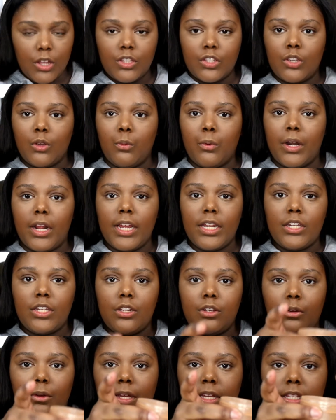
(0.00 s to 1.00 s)
So what I
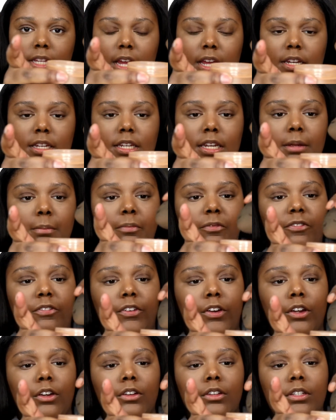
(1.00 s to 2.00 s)
do is I dip
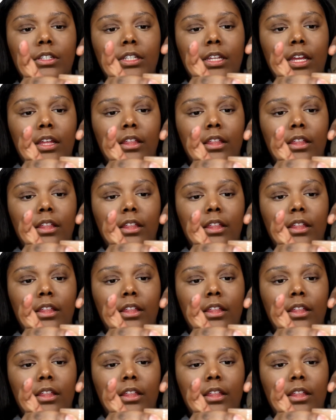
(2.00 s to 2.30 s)
first